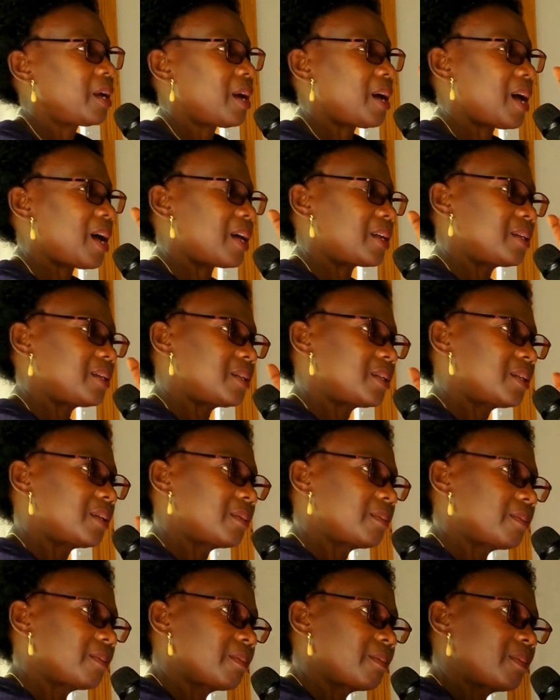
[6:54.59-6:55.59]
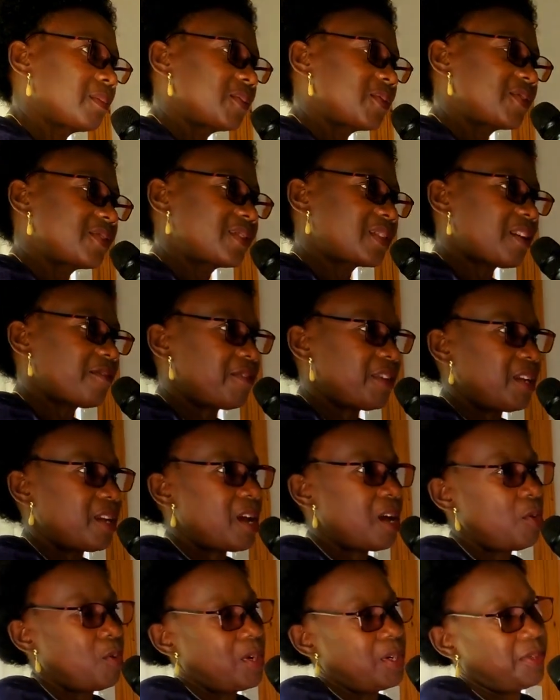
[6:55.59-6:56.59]
and 7
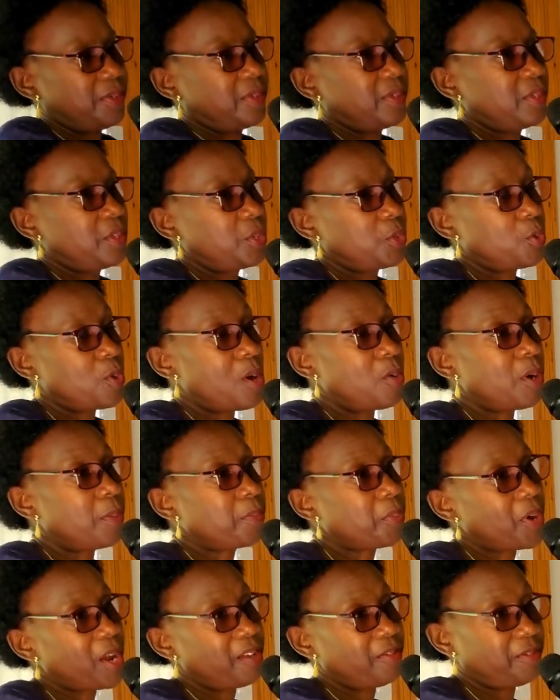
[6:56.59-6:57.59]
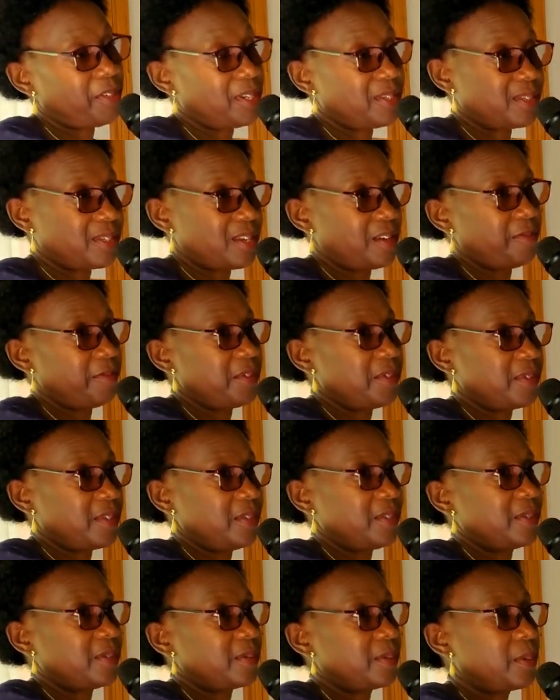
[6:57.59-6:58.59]
hours to our private
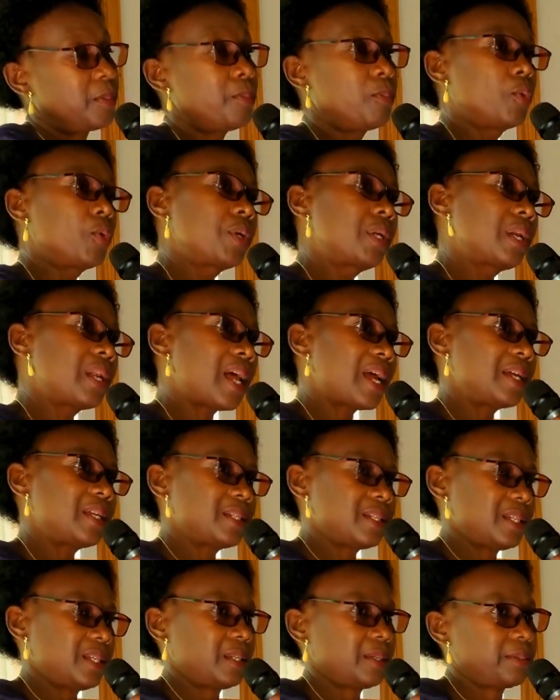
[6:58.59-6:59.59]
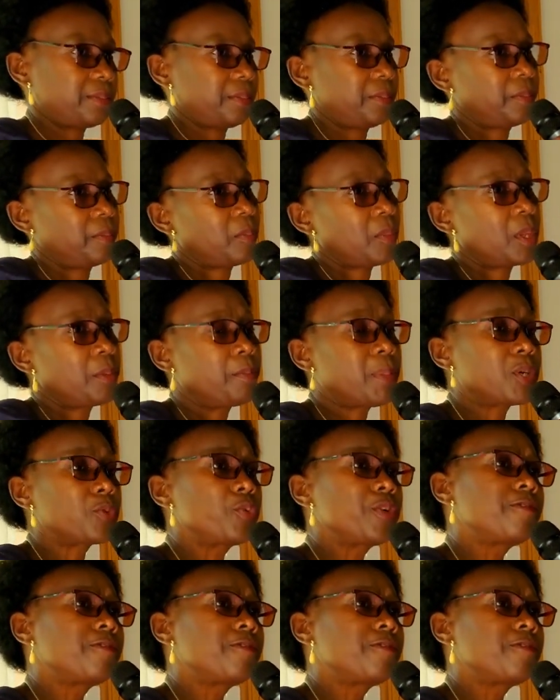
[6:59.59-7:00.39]
services. Moonlighting. But